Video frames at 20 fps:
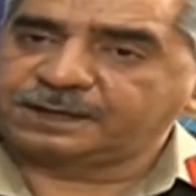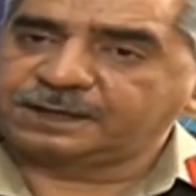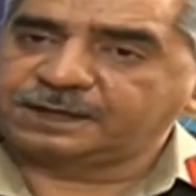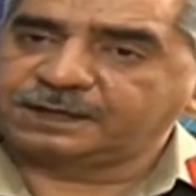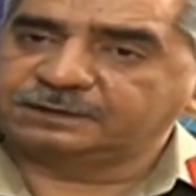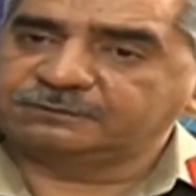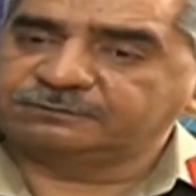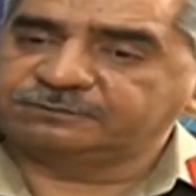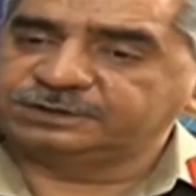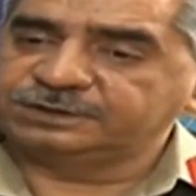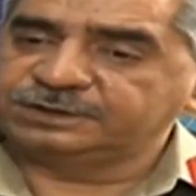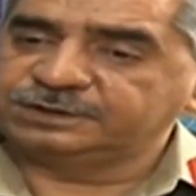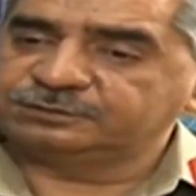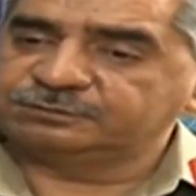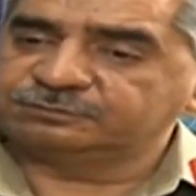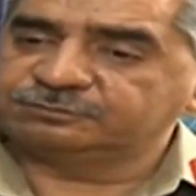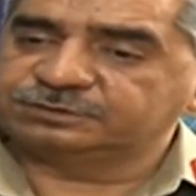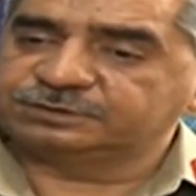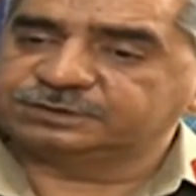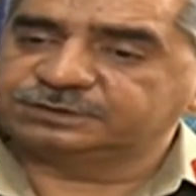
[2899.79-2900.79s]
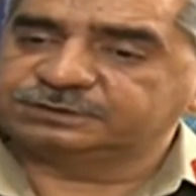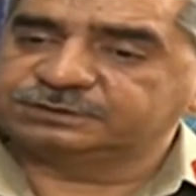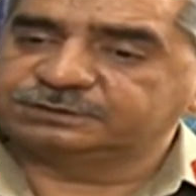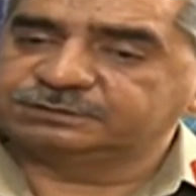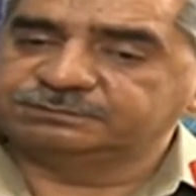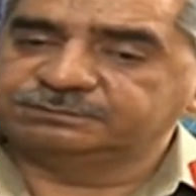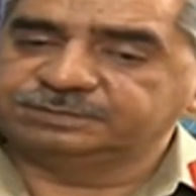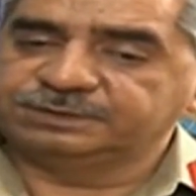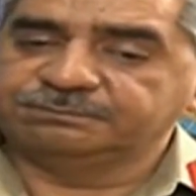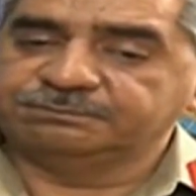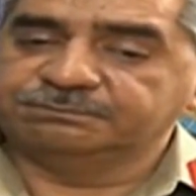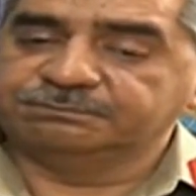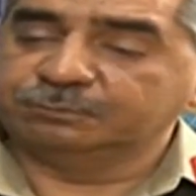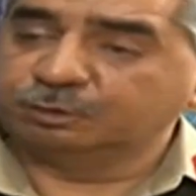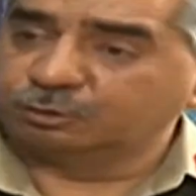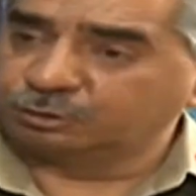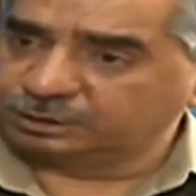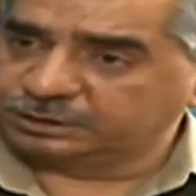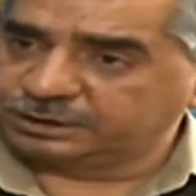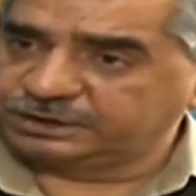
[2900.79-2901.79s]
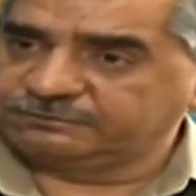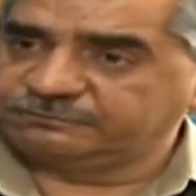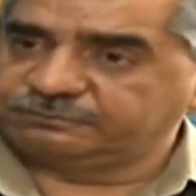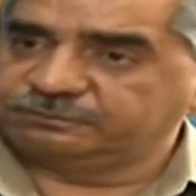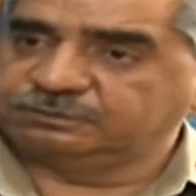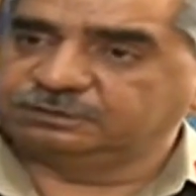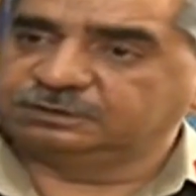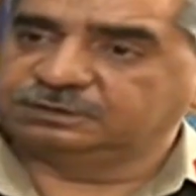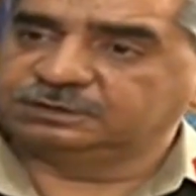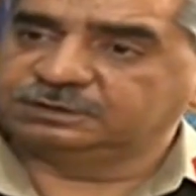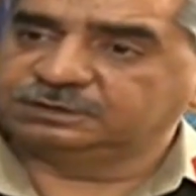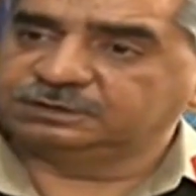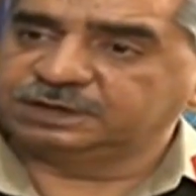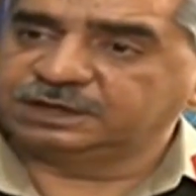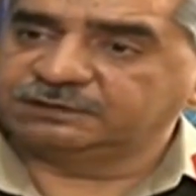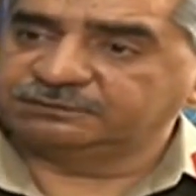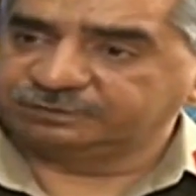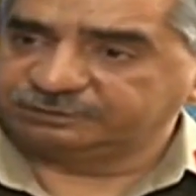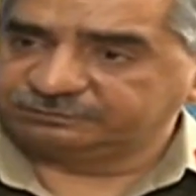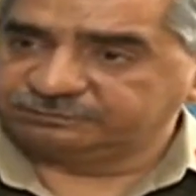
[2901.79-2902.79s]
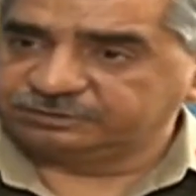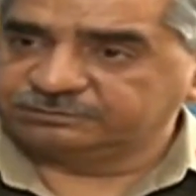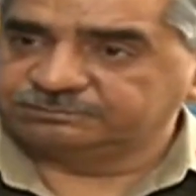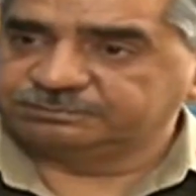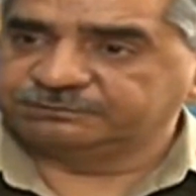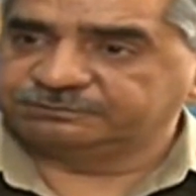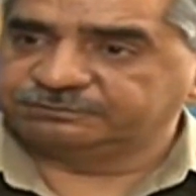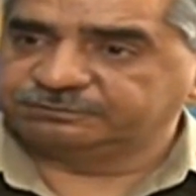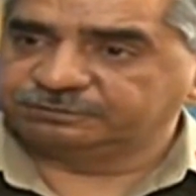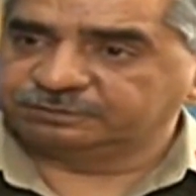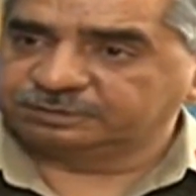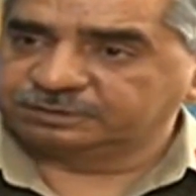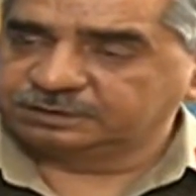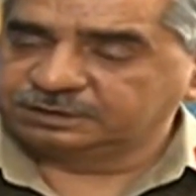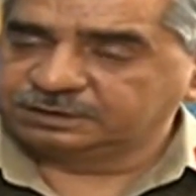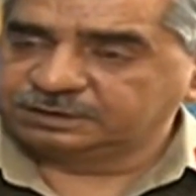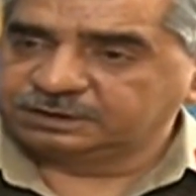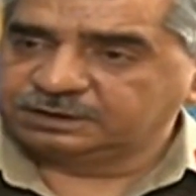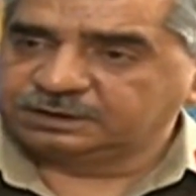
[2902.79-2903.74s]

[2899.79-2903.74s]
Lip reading: and we need to be more careful than we were before,